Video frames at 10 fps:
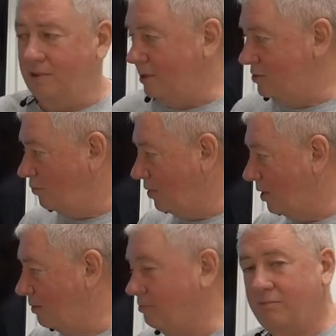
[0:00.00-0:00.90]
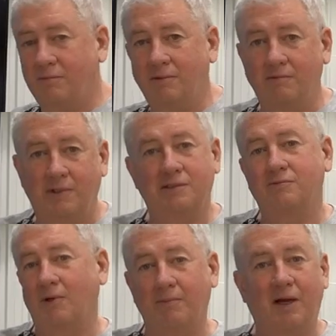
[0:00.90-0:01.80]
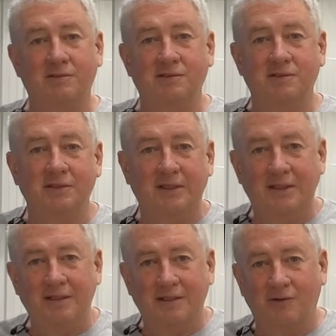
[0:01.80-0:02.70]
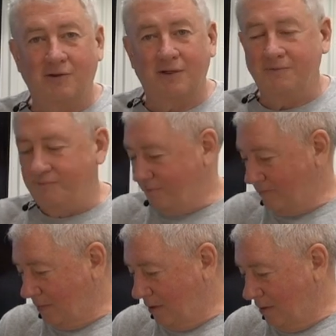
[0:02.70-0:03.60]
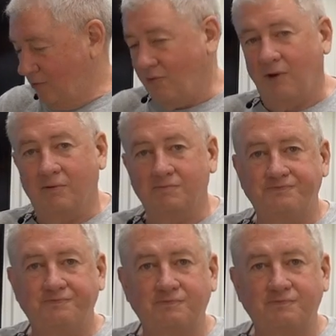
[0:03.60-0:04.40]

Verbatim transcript: That's why boxes. Okay? So